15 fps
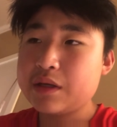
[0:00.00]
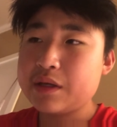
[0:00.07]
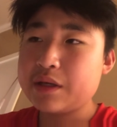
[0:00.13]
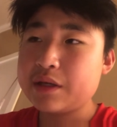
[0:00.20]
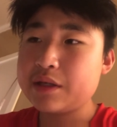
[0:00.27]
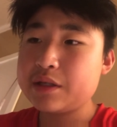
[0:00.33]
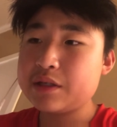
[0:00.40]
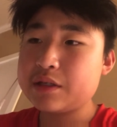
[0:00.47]

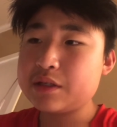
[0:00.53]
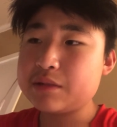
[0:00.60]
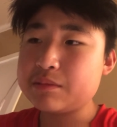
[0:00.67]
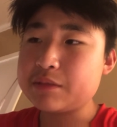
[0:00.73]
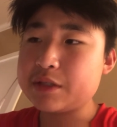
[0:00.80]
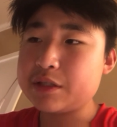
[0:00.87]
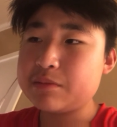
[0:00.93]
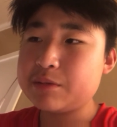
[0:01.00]

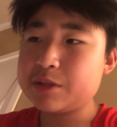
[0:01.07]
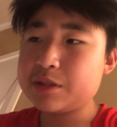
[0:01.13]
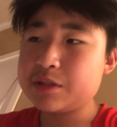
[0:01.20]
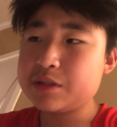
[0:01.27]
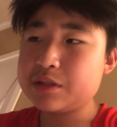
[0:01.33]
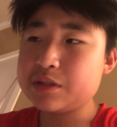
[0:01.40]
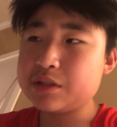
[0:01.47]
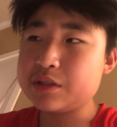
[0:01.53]

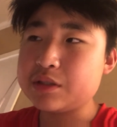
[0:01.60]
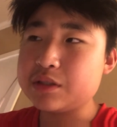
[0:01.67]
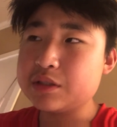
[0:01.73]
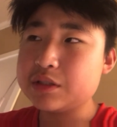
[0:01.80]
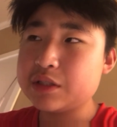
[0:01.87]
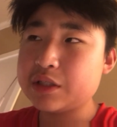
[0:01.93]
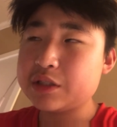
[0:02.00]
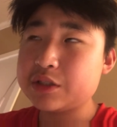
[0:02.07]
Edmonton
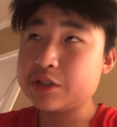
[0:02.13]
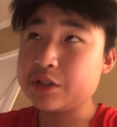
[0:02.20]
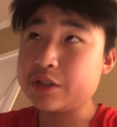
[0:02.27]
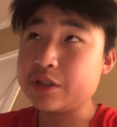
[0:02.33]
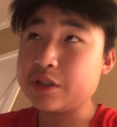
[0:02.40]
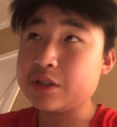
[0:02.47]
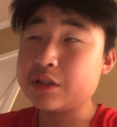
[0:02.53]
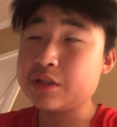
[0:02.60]
is
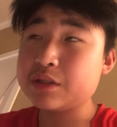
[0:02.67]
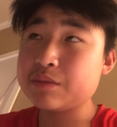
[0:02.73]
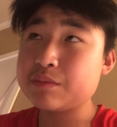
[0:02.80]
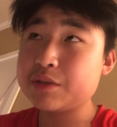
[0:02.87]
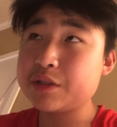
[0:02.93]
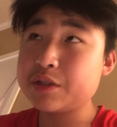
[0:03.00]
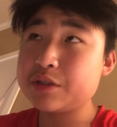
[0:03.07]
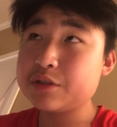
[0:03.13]
actually
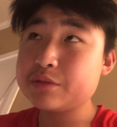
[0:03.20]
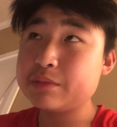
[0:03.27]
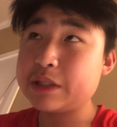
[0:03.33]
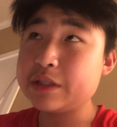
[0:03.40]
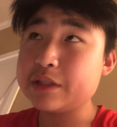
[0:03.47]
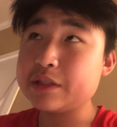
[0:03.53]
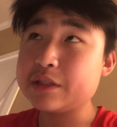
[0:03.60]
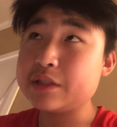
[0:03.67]
pretty close
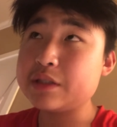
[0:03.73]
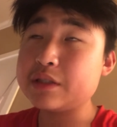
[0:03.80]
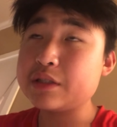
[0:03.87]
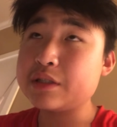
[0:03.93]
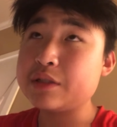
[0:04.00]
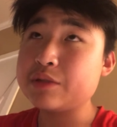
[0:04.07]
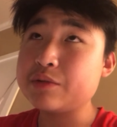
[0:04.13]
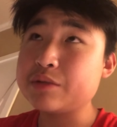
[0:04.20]
by, and I
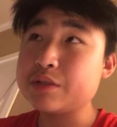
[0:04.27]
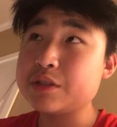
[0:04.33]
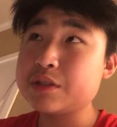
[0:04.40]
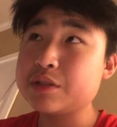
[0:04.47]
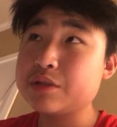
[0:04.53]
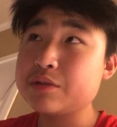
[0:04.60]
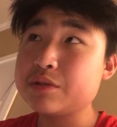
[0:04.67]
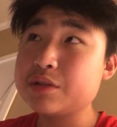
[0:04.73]
know it
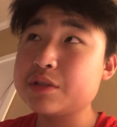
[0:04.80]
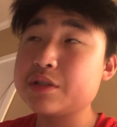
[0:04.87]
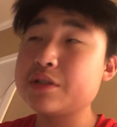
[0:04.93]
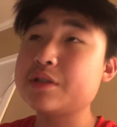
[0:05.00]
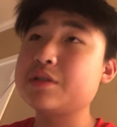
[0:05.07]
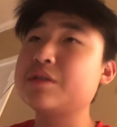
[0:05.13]
snows there.